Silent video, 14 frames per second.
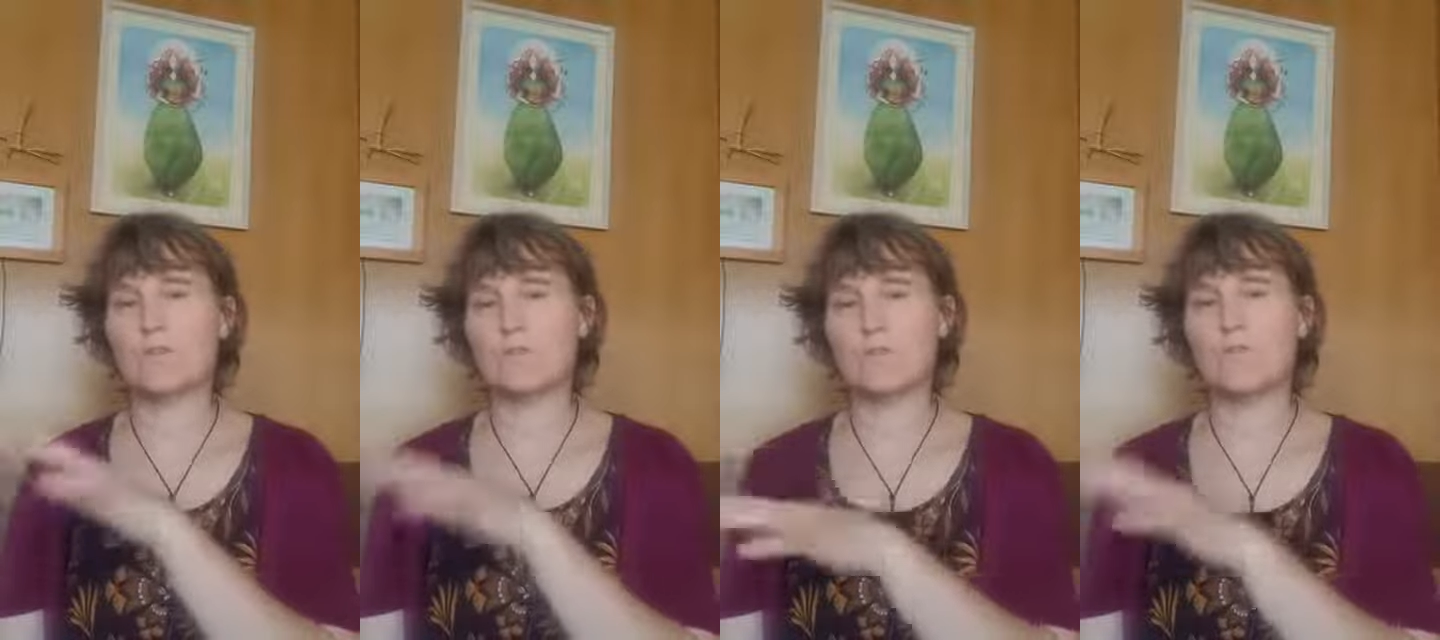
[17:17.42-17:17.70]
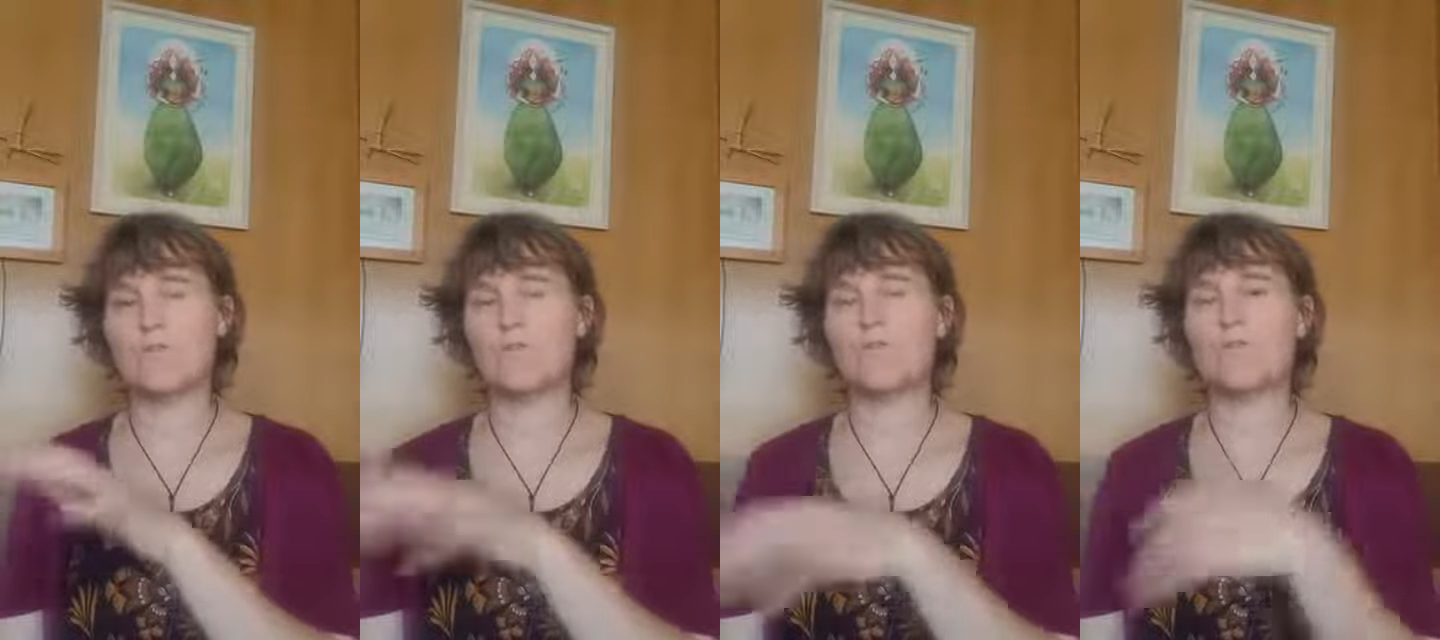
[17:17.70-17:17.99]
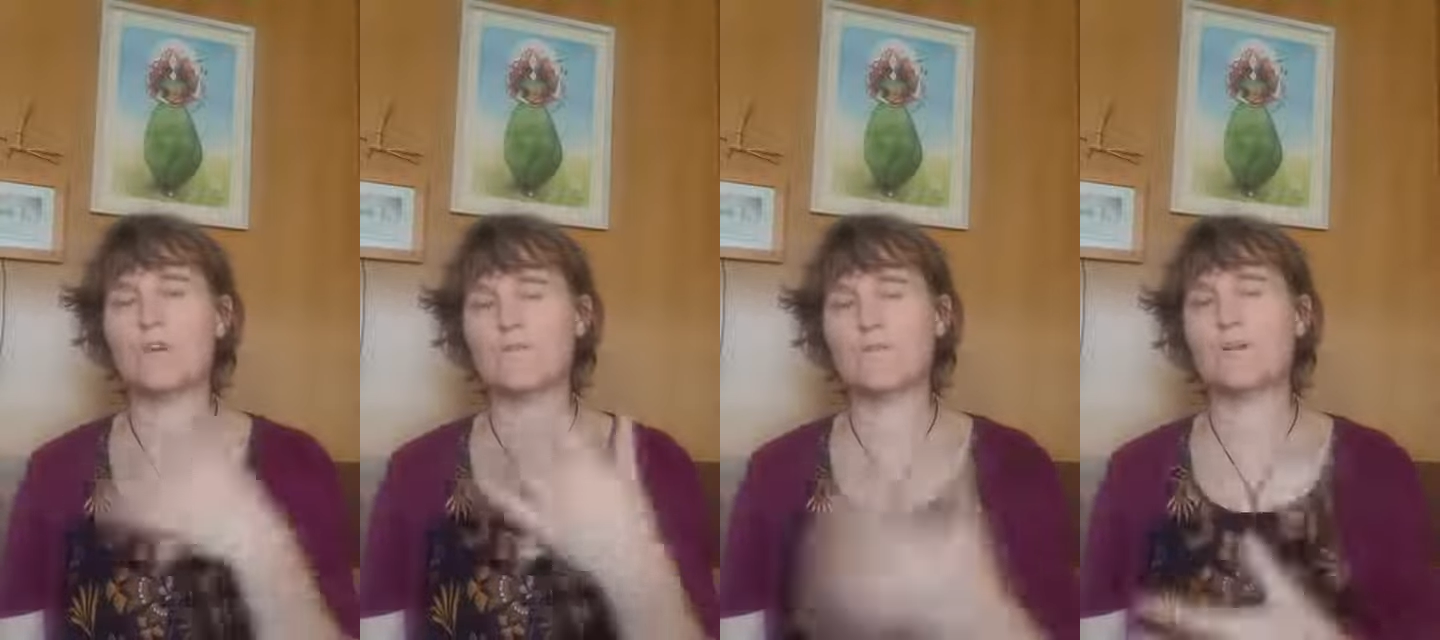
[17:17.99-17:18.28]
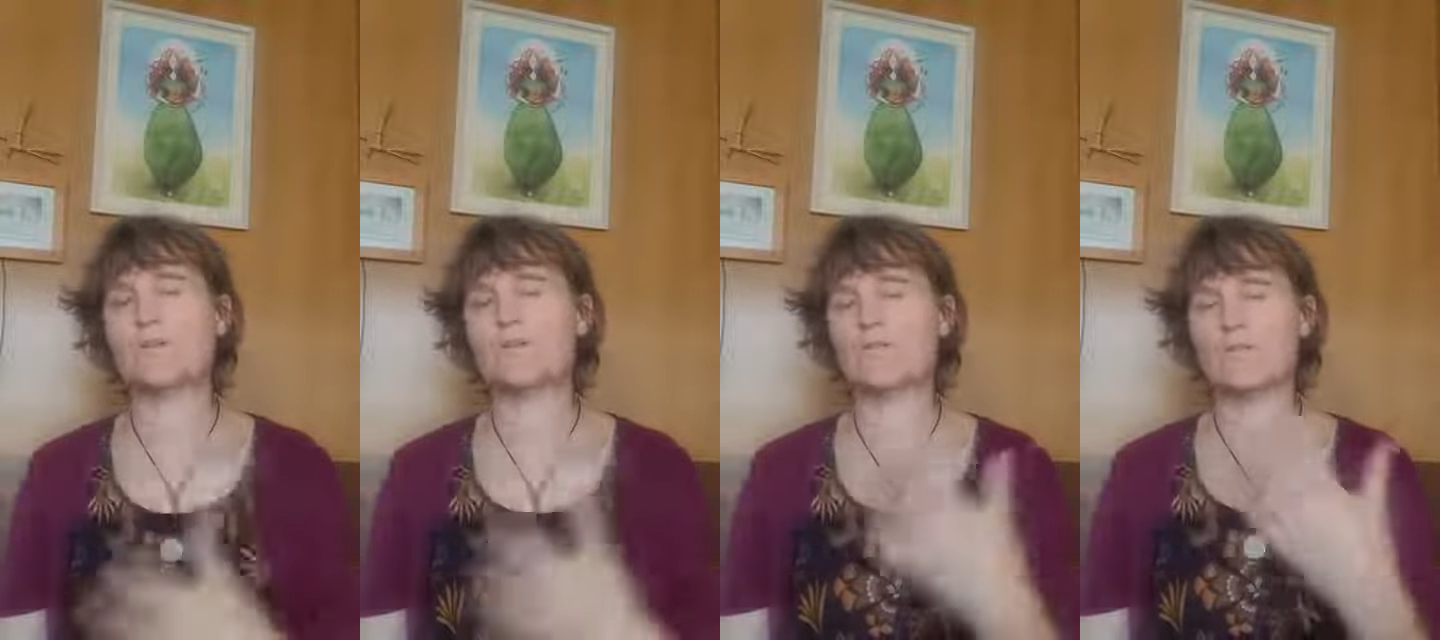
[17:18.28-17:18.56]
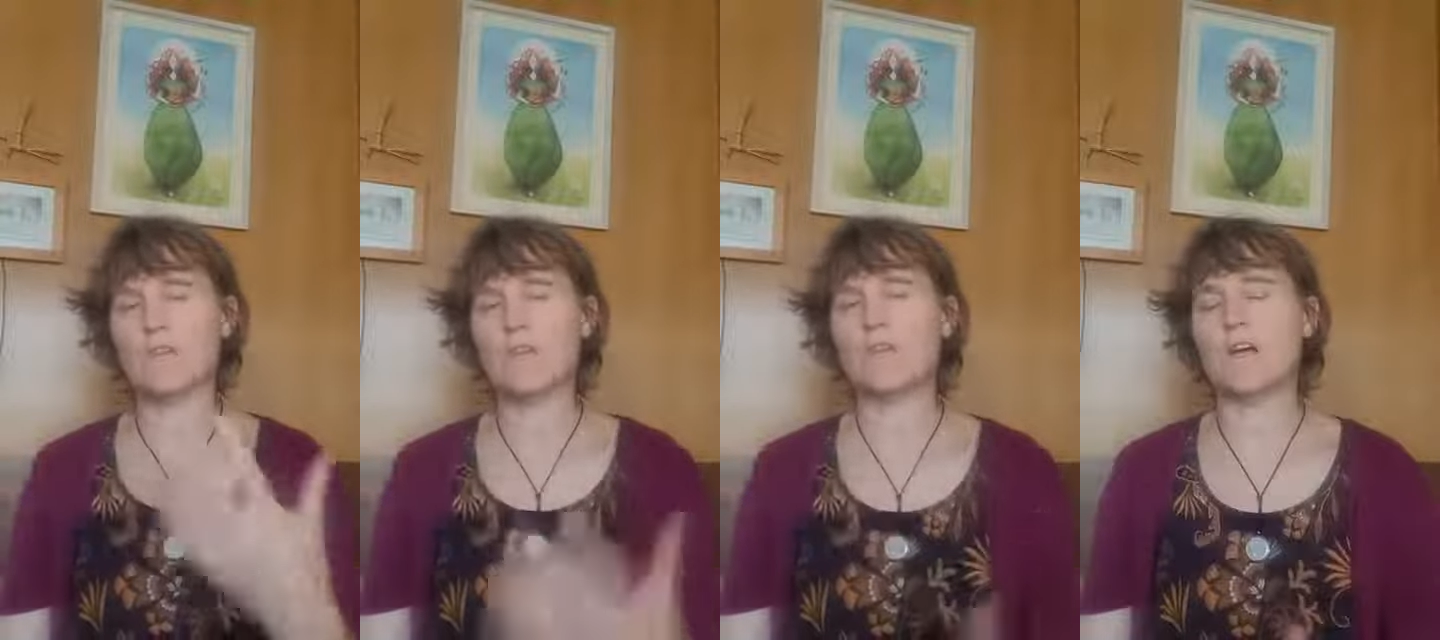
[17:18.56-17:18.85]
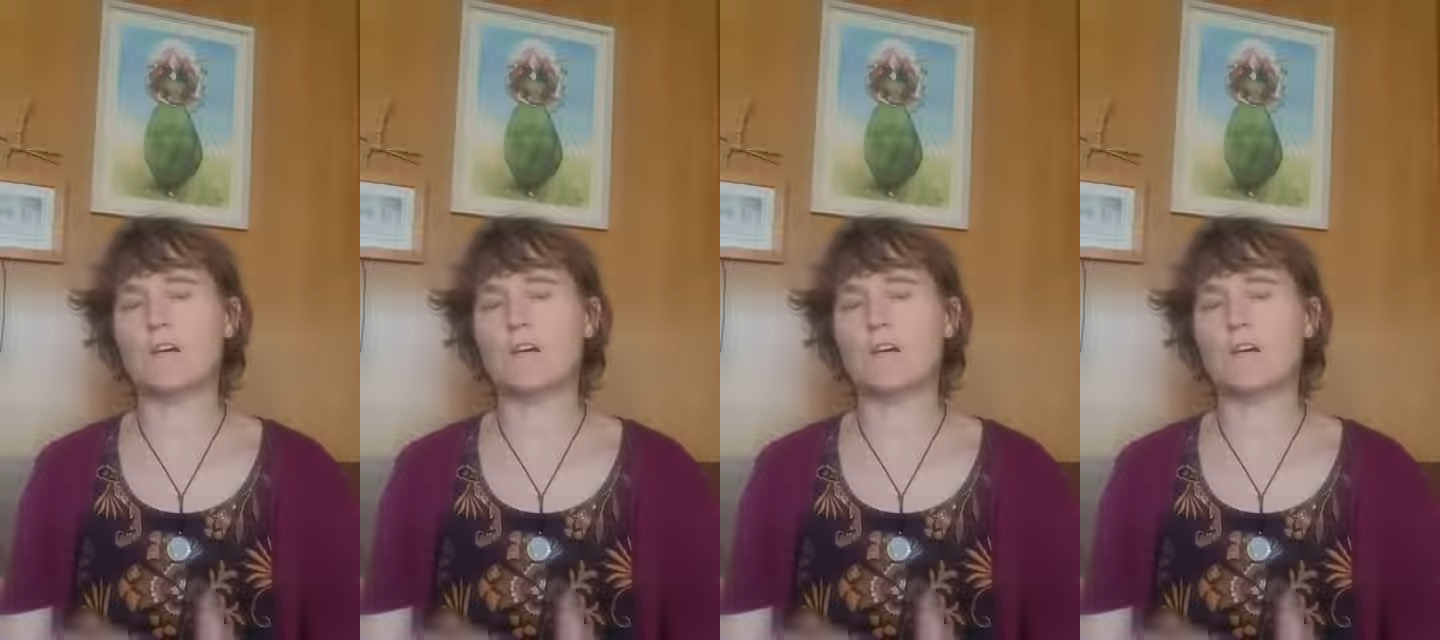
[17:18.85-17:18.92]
Before, I find it really